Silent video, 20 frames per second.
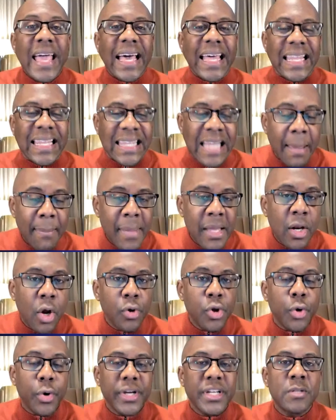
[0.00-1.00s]
and let me know
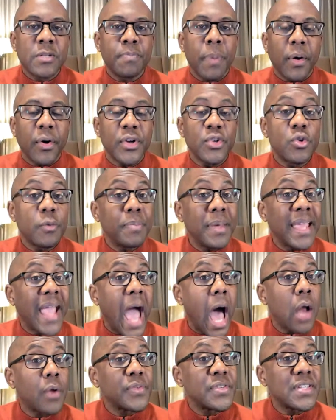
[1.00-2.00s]
your experience with being
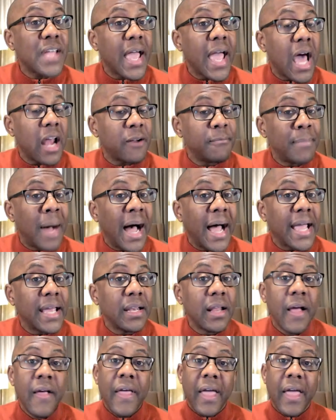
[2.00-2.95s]
out of sight, out of mind,